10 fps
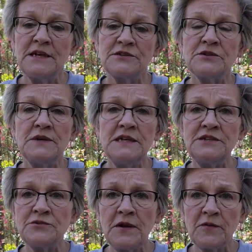So any
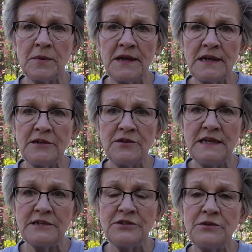transplanting you
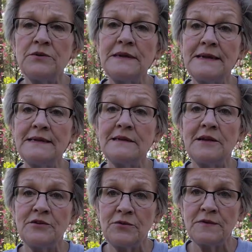need to do, get it
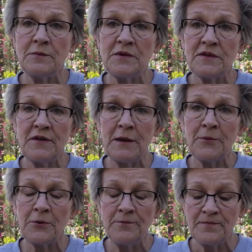done during the month of April,